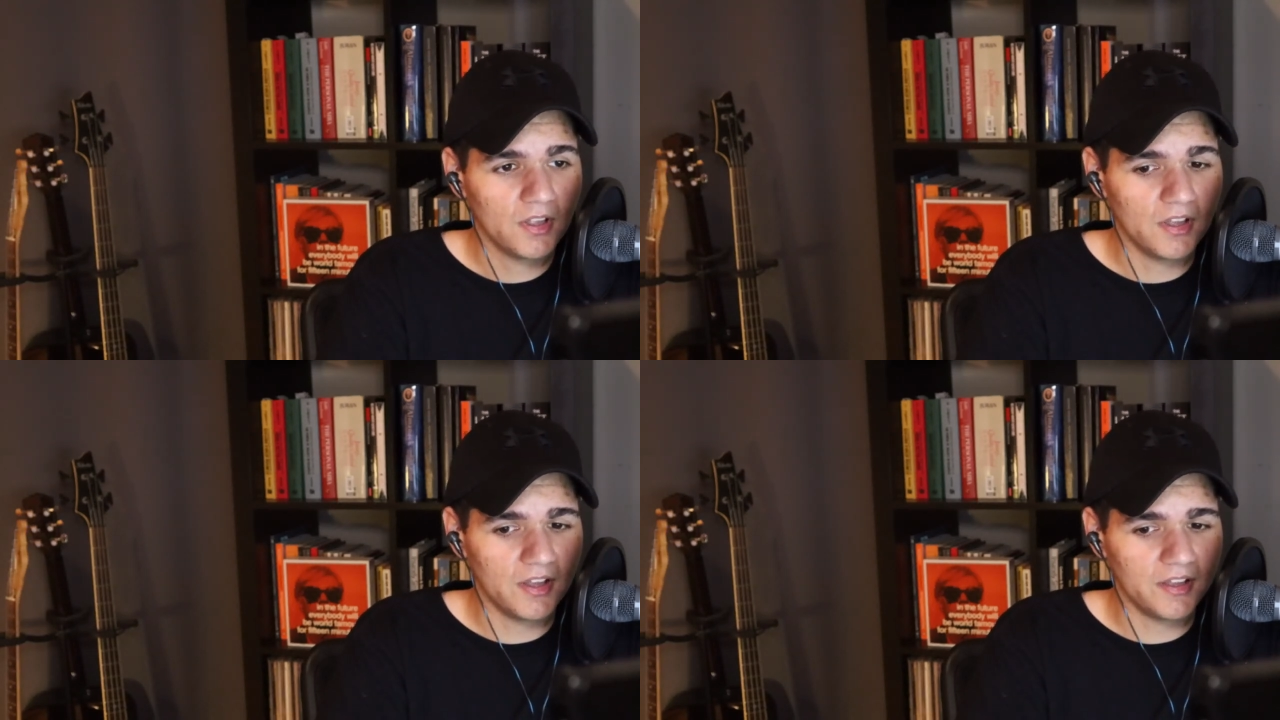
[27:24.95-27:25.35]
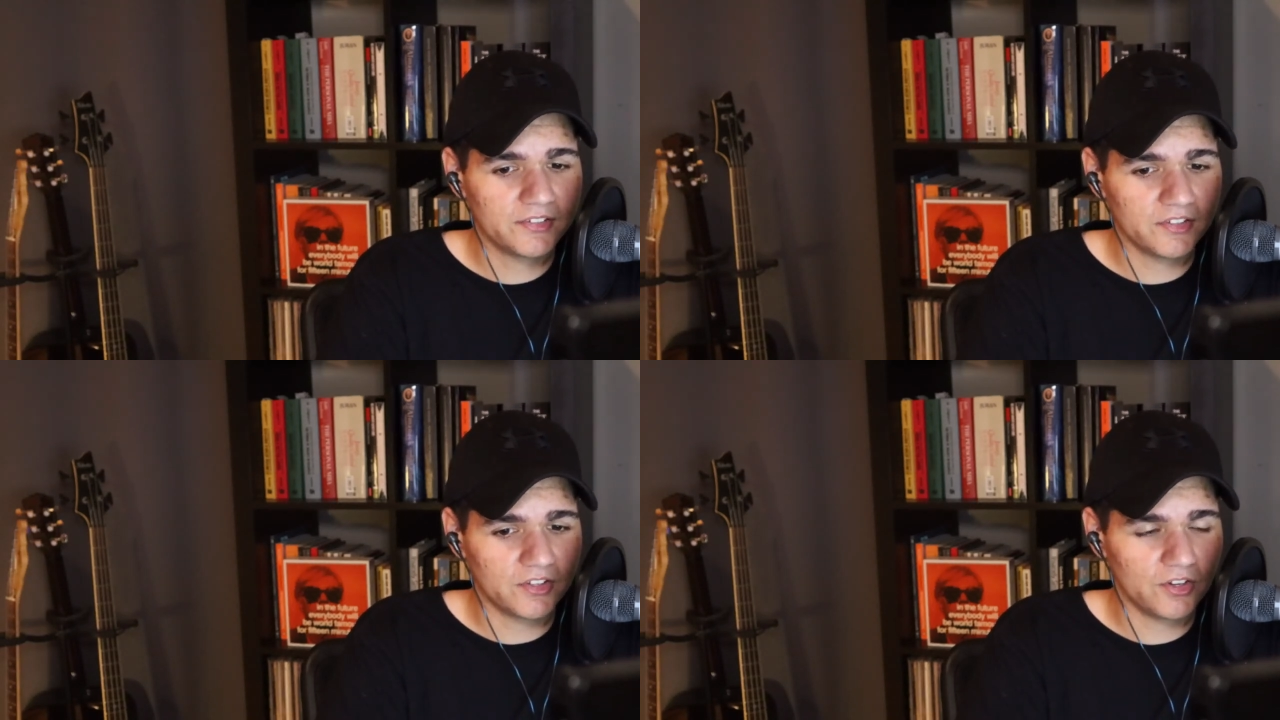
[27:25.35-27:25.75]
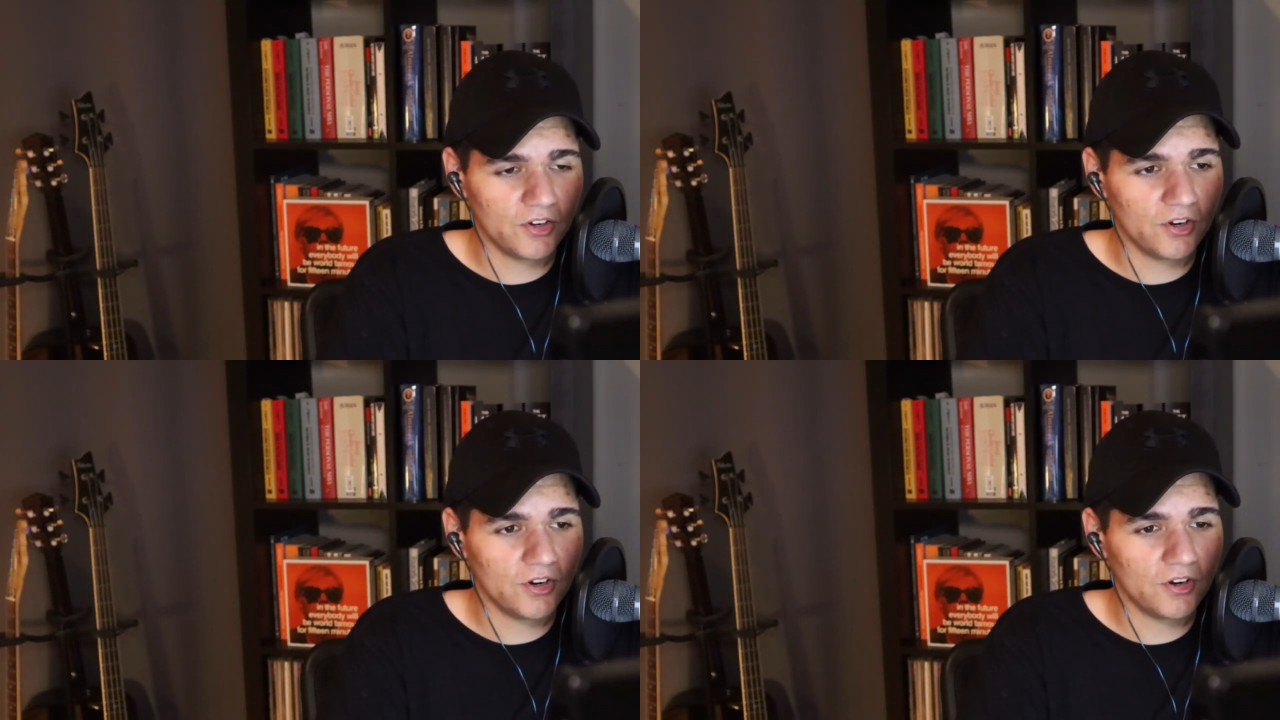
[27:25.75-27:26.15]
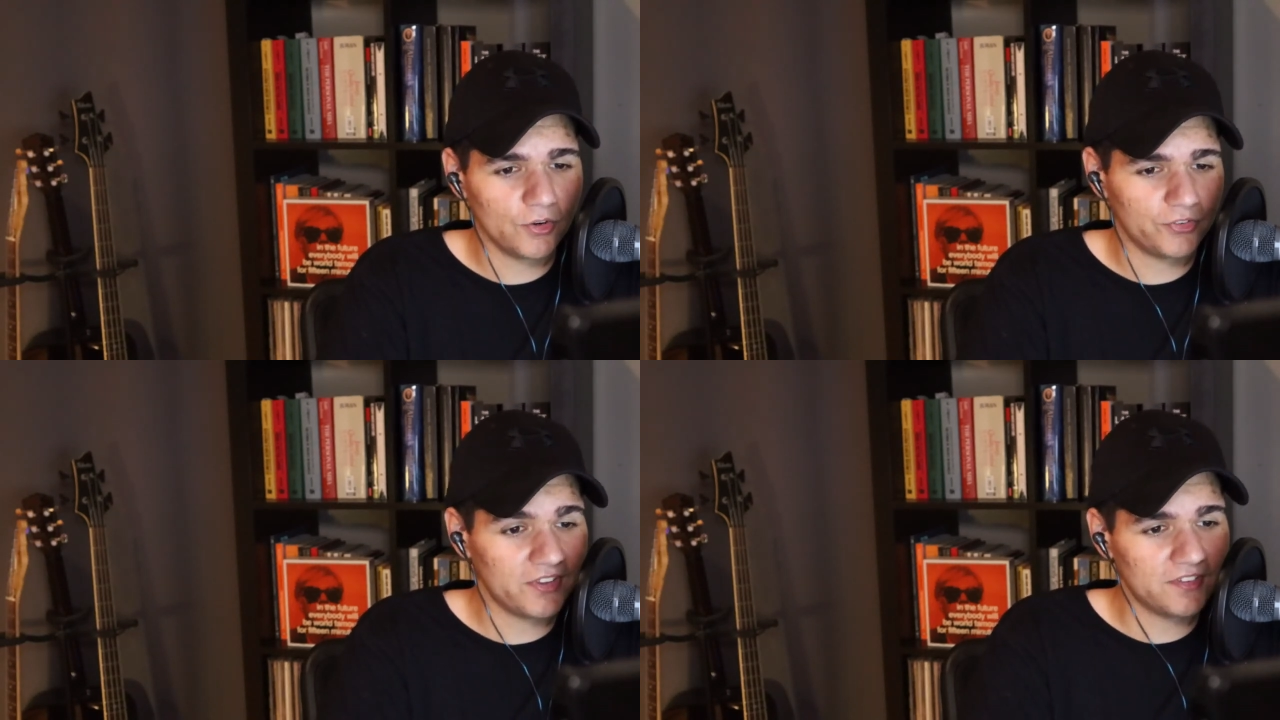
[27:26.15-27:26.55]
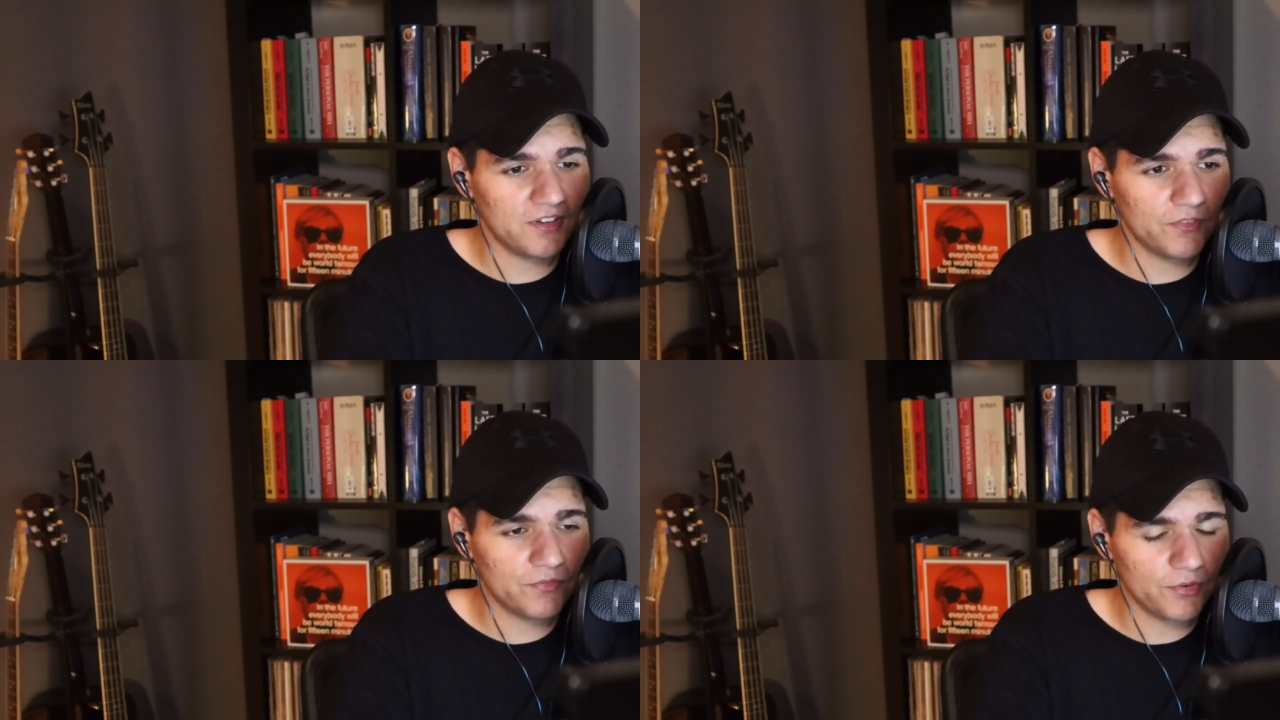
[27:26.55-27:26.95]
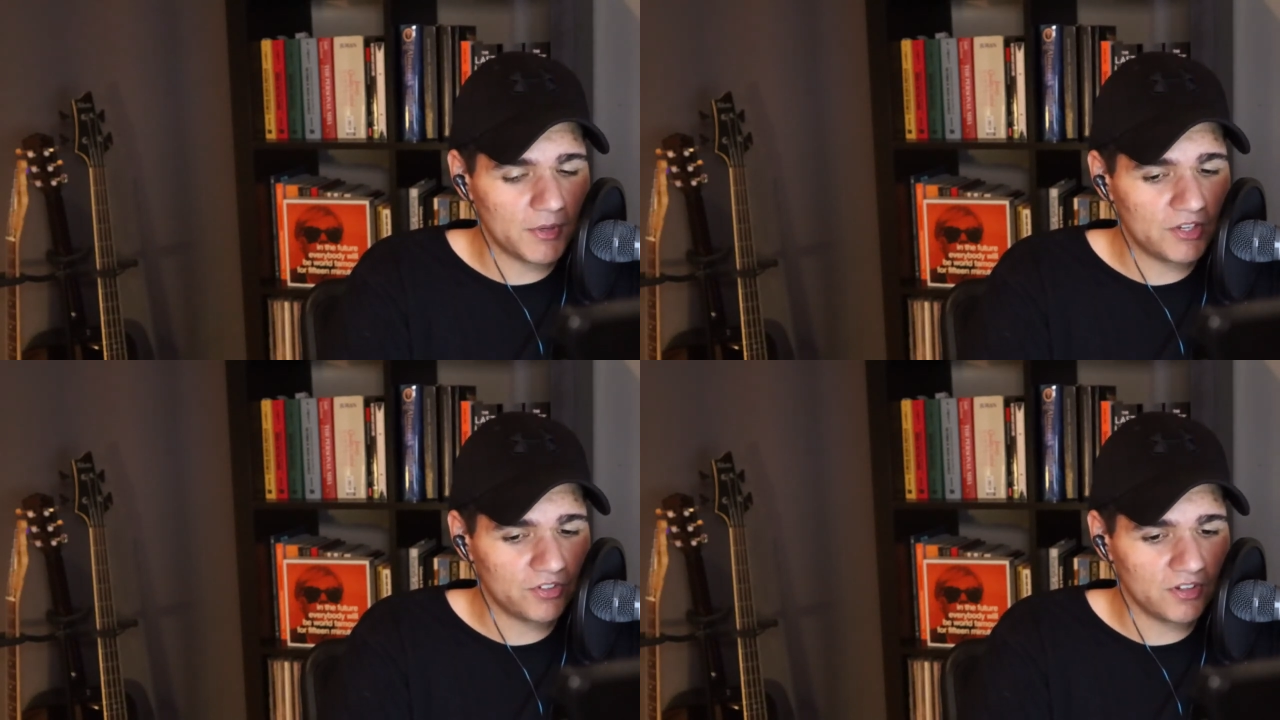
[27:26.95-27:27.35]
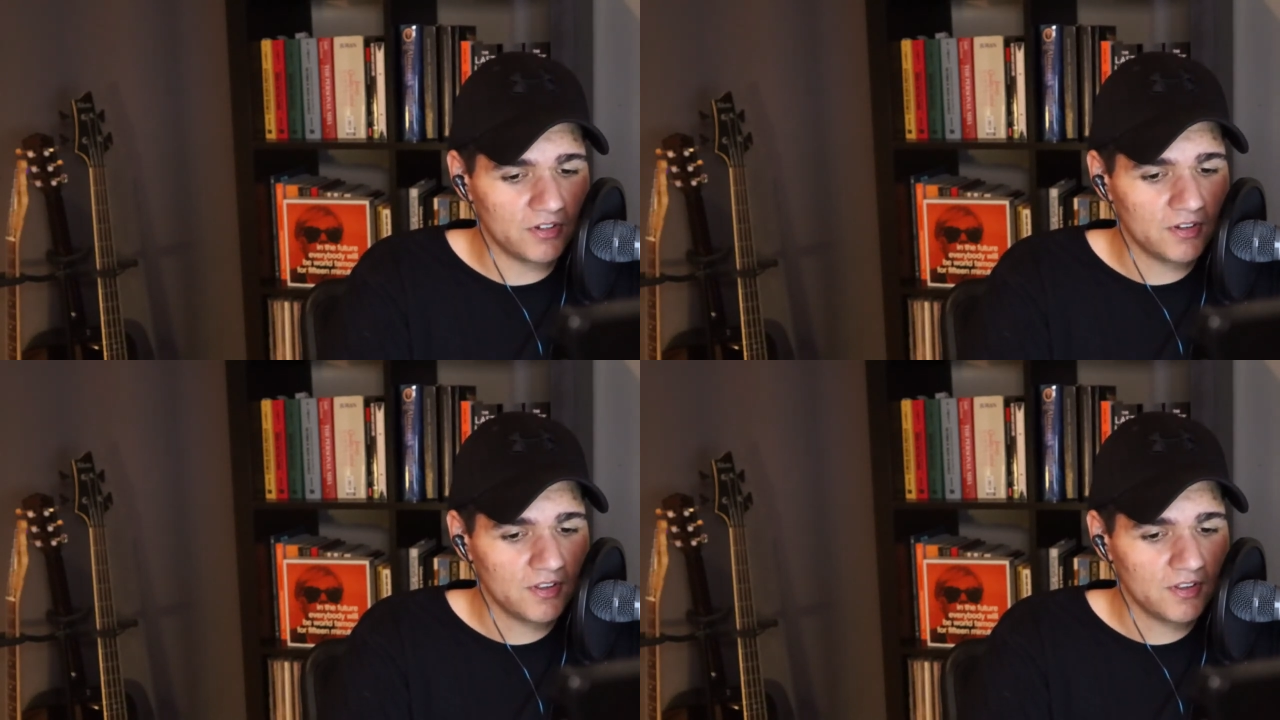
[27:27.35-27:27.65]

uh, secure or sensitive information